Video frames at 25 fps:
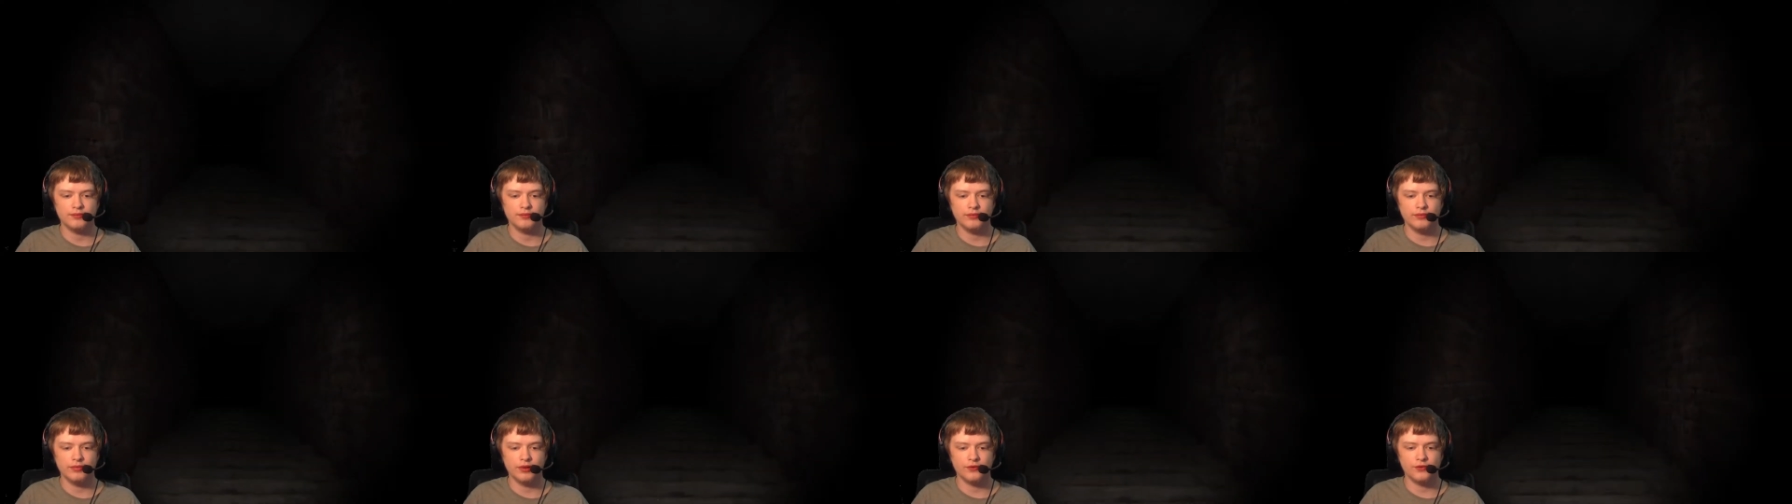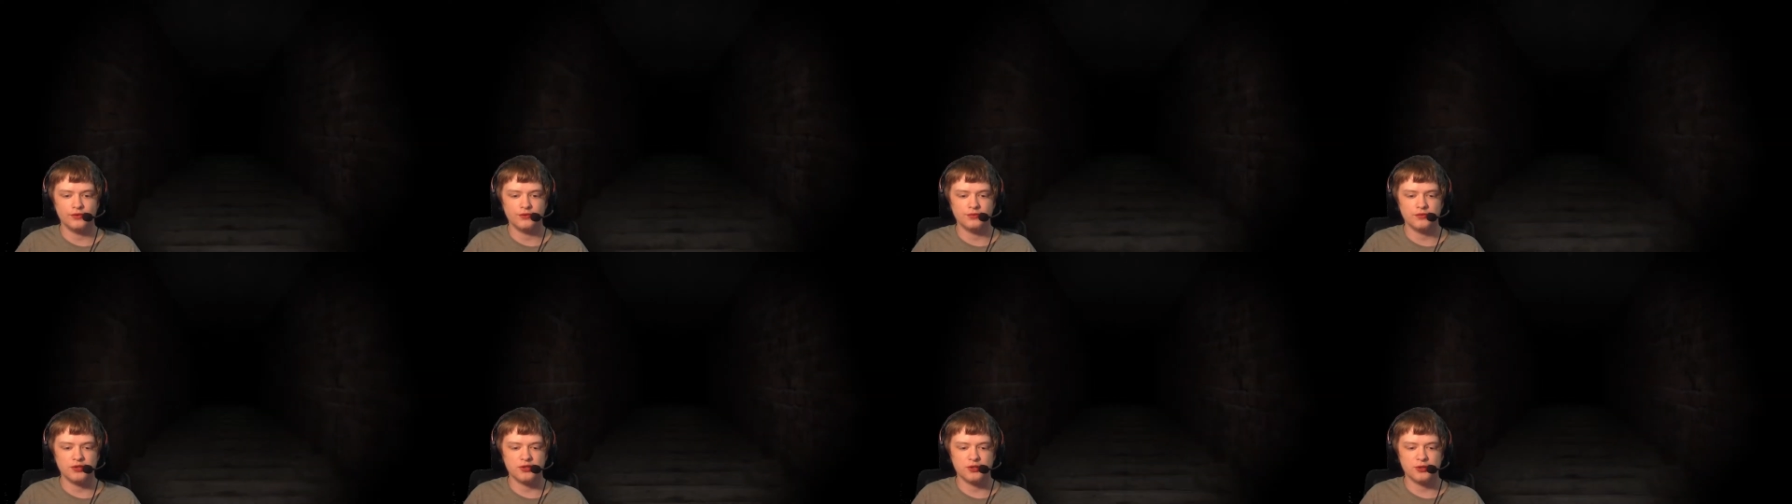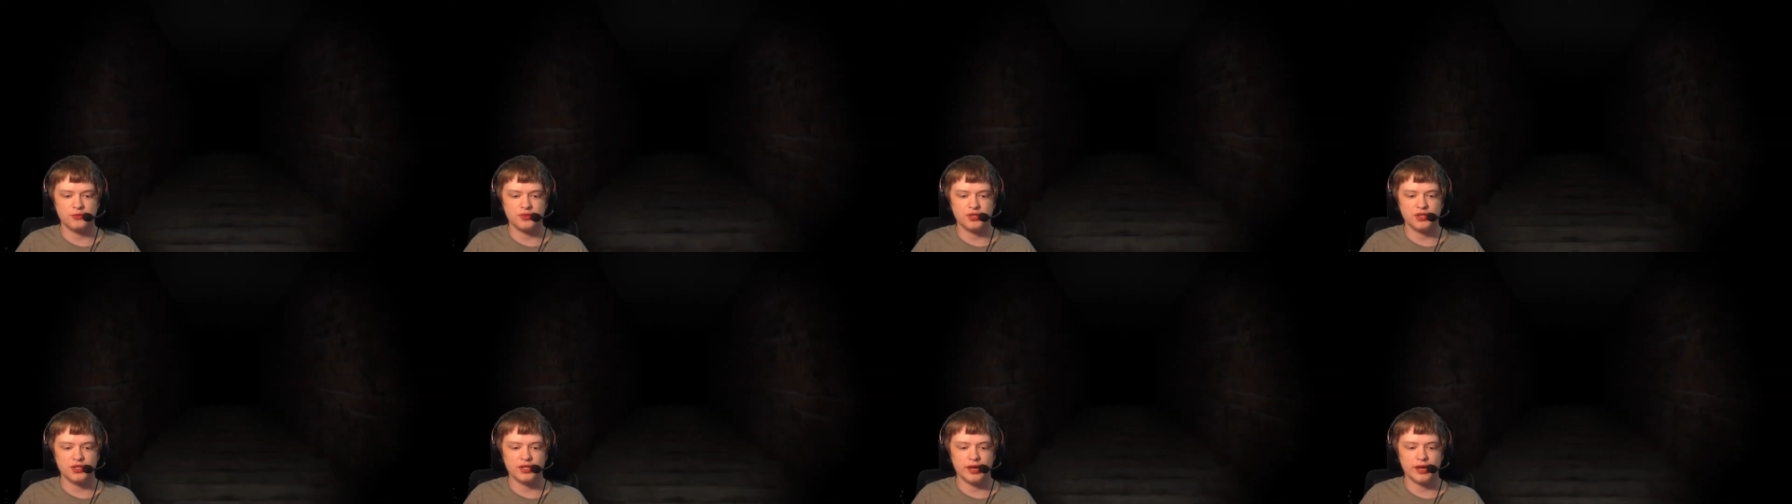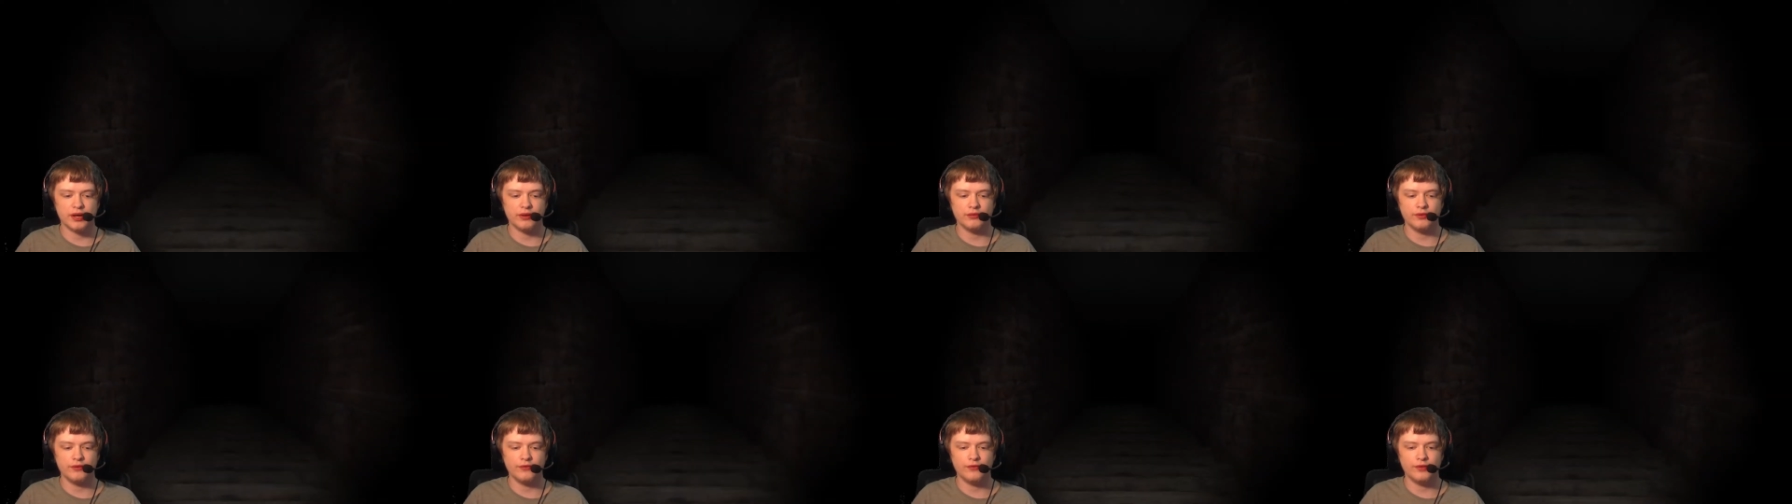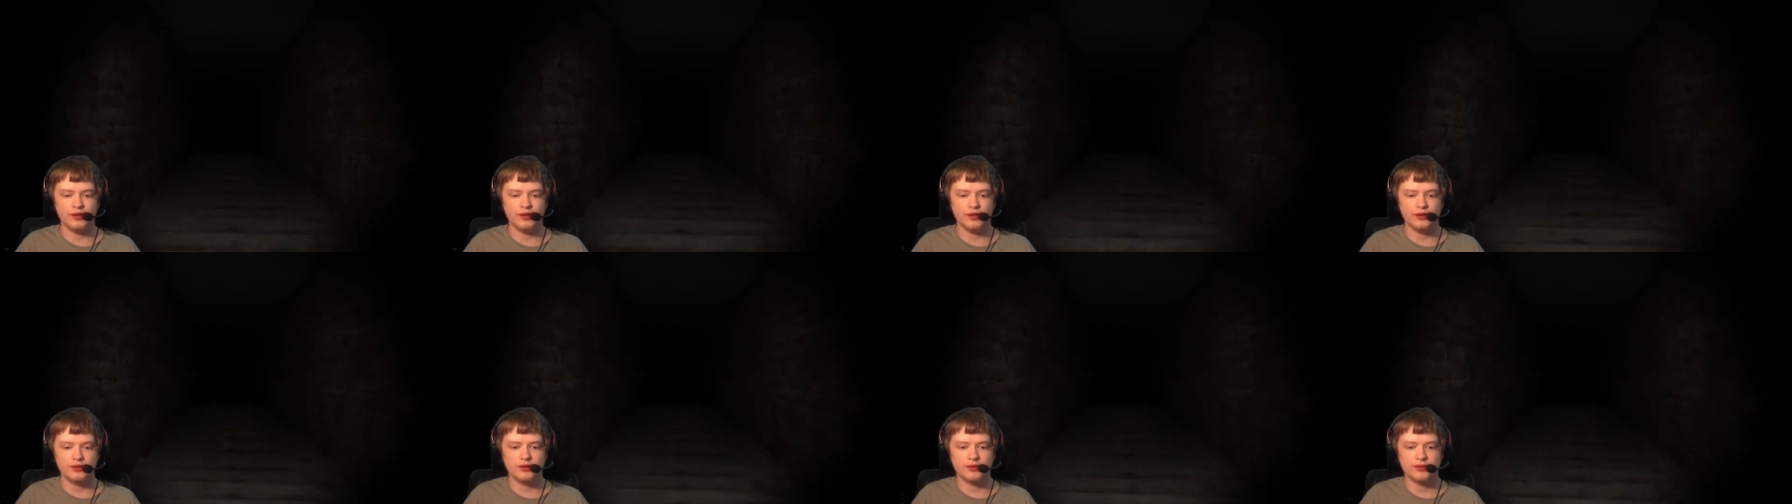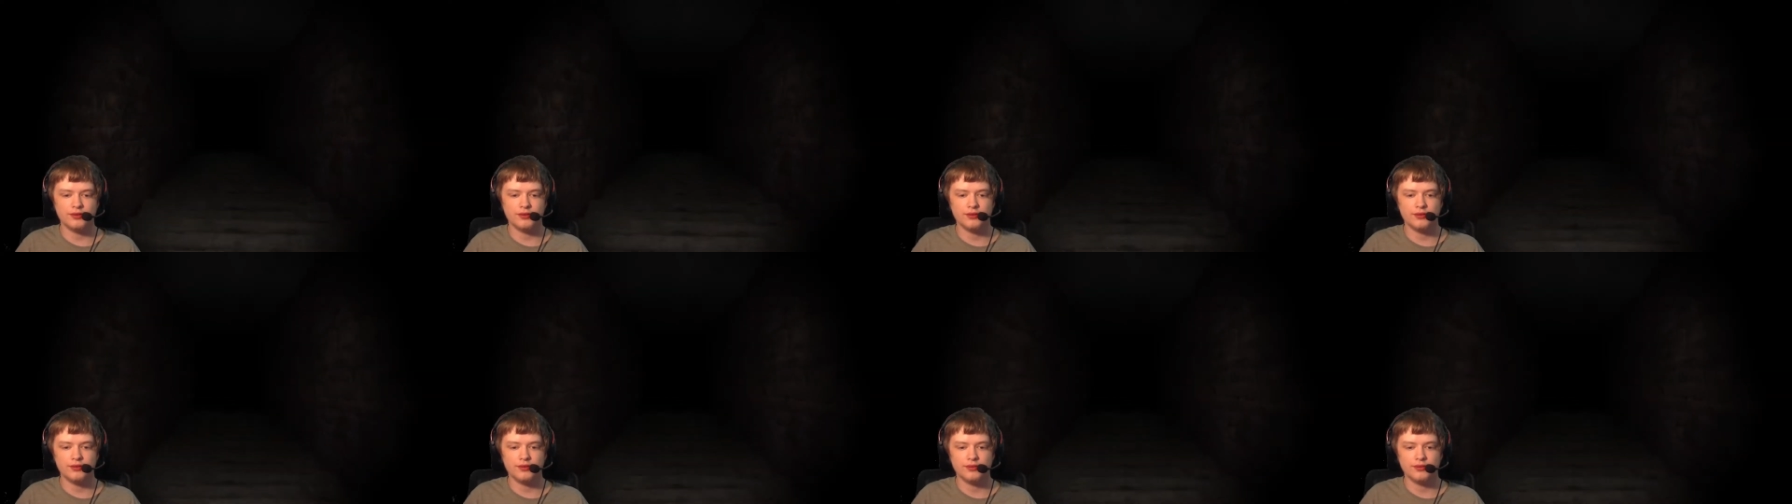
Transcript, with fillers: apart from some sound effects.